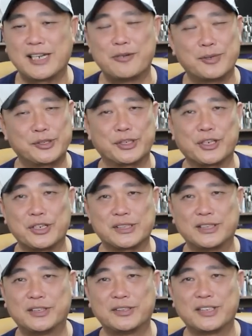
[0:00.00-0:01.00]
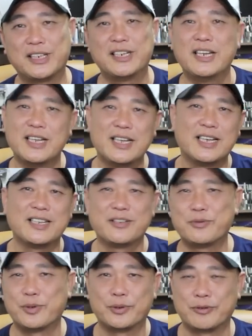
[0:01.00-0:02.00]
how much it costs and all that, and
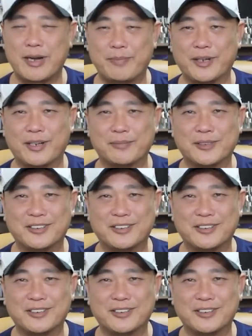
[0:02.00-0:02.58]
then we'll wrap it up.